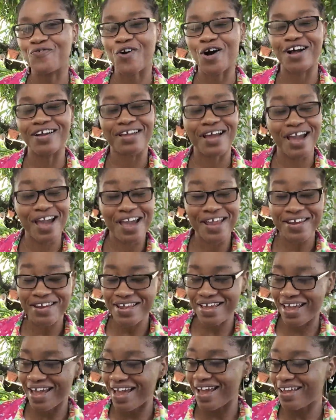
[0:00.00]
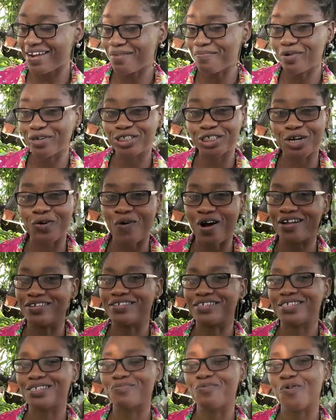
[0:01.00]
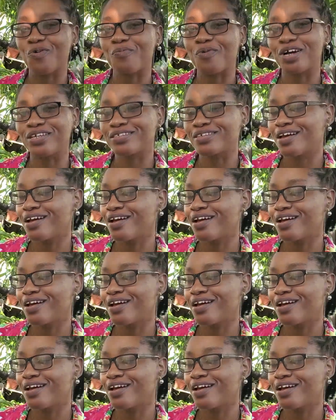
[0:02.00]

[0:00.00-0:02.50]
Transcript: for any bush you want to smoke. But